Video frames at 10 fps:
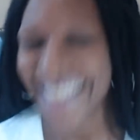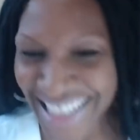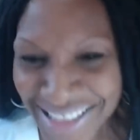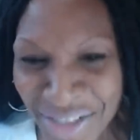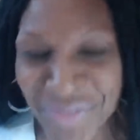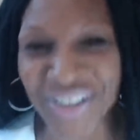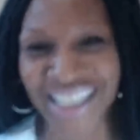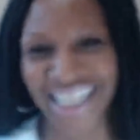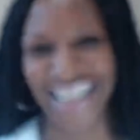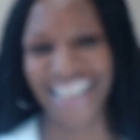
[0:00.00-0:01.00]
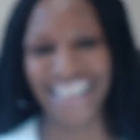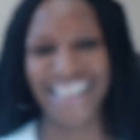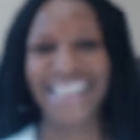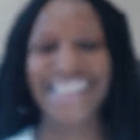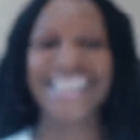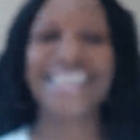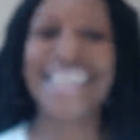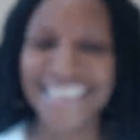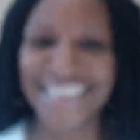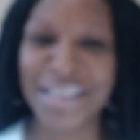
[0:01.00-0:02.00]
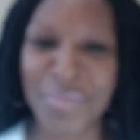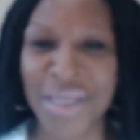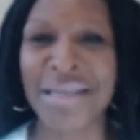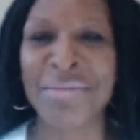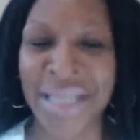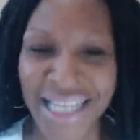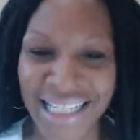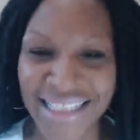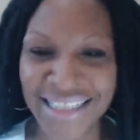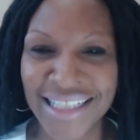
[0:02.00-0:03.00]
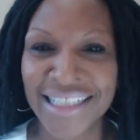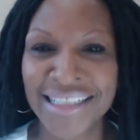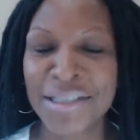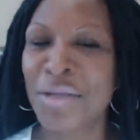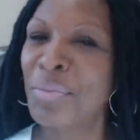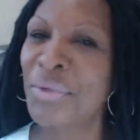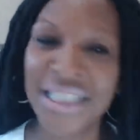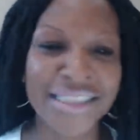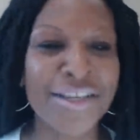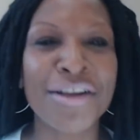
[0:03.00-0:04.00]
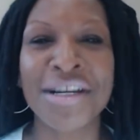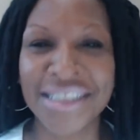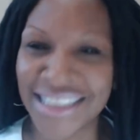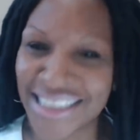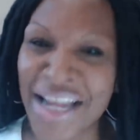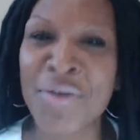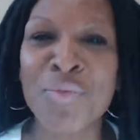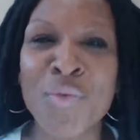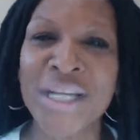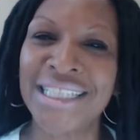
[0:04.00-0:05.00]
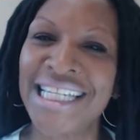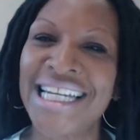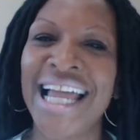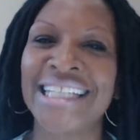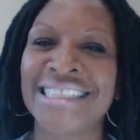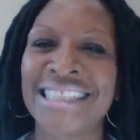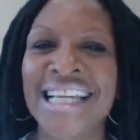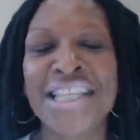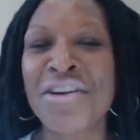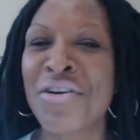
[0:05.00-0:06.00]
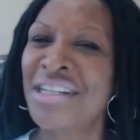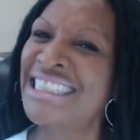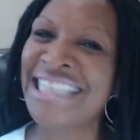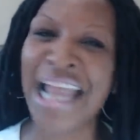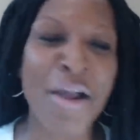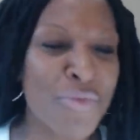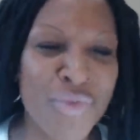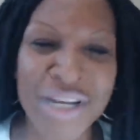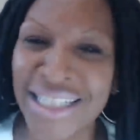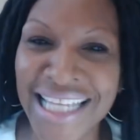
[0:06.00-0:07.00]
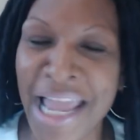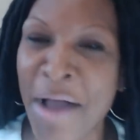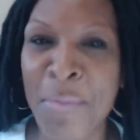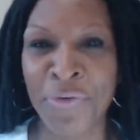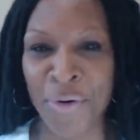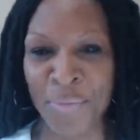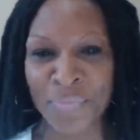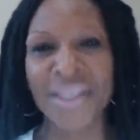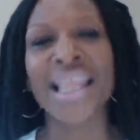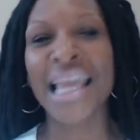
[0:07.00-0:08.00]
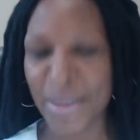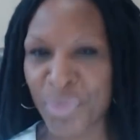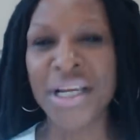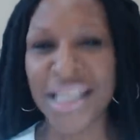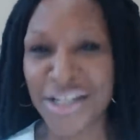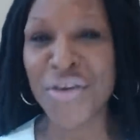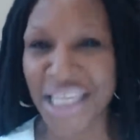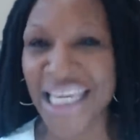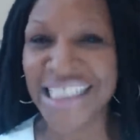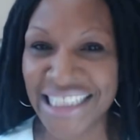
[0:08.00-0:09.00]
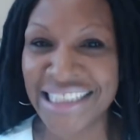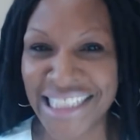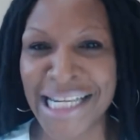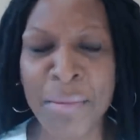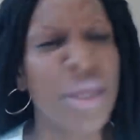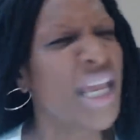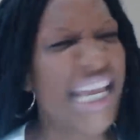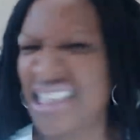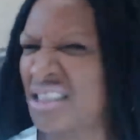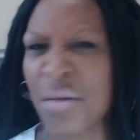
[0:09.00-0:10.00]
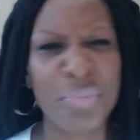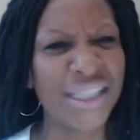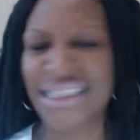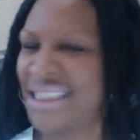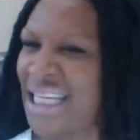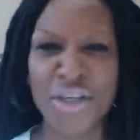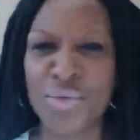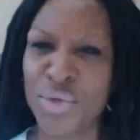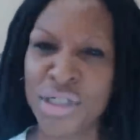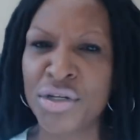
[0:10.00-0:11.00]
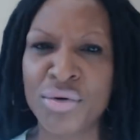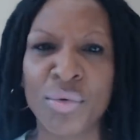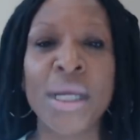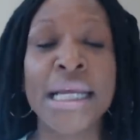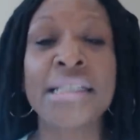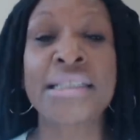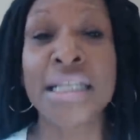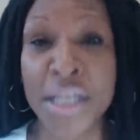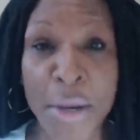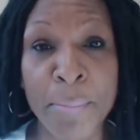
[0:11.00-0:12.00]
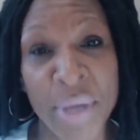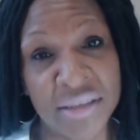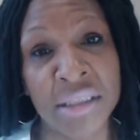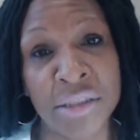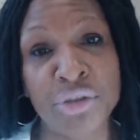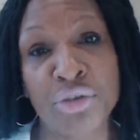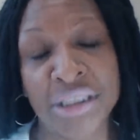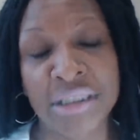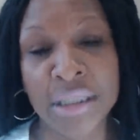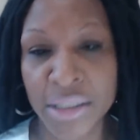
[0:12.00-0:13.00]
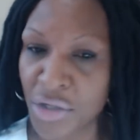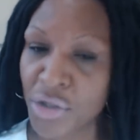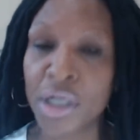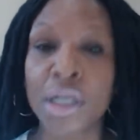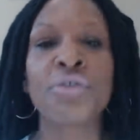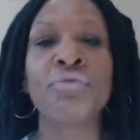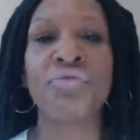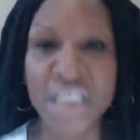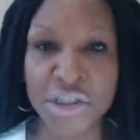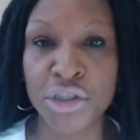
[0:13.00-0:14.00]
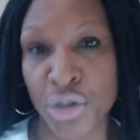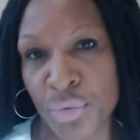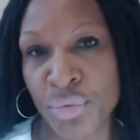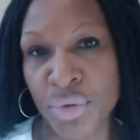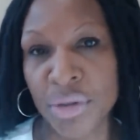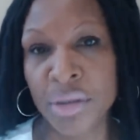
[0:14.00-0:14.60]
Get the fuck out of here. Listen to me, man. The police are going to sound really nice. They're going to sound really helpful. Like bringing your kids into them is the best thing you could do. It's in their best interest. They're going to convince you.